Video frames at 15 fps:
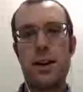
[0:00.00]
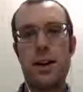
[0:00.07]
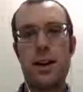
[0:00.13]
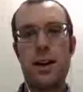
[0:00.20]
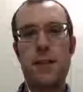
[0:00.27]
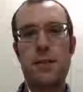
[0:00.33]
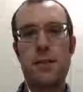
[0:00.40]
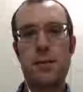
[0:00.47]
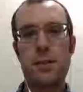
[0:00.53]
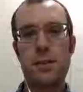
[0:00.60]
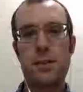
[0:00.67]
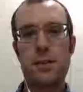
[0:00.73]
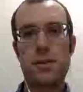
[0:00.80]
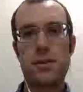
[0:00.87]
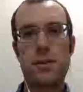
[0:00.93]
and
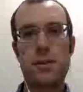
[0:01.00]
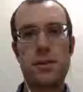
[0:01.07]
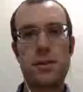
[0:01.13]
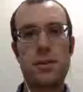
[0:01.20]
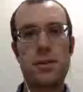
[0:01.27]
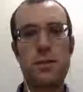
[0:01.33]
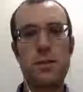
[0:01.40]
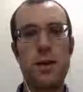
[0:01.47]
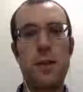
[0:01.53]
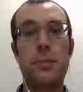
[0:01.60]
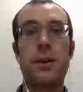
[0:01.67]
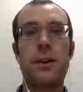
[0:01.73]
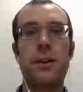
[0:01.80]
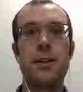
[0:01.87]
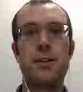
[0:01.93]
everyone's urged to
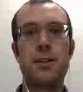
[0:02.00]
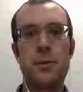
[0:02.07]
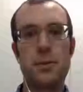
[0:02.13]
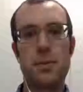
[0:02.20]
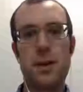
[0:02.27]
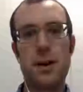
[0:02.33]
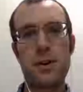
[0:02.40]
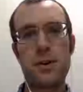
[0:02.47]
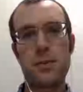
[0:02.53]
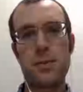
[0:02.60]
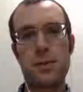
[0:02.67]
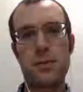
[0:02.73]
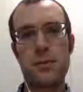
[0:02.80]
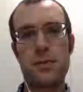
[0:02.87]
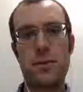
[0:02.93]
upgrade as soon as
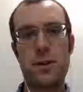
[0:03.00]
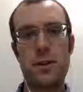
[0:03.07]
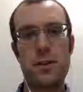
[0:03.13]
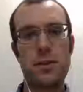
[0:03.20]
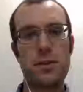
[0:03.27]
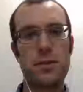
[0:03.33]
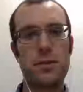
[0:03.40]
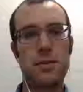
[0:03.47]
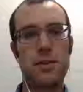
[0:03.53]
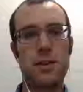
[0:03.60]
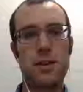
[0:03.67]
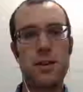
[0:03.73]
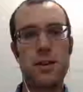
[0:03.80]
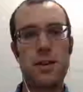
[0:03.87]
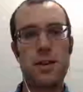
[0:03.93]
possible to avoid issues.
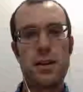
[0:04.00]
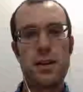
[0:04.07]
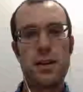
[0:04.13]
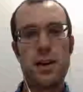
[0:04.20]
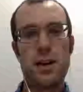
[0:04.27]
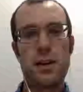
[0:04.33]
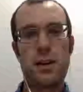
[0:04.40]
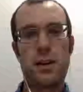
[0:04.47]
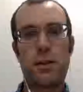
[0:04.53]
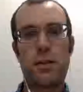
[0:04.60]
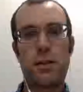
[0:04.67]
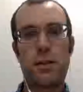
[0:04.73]
The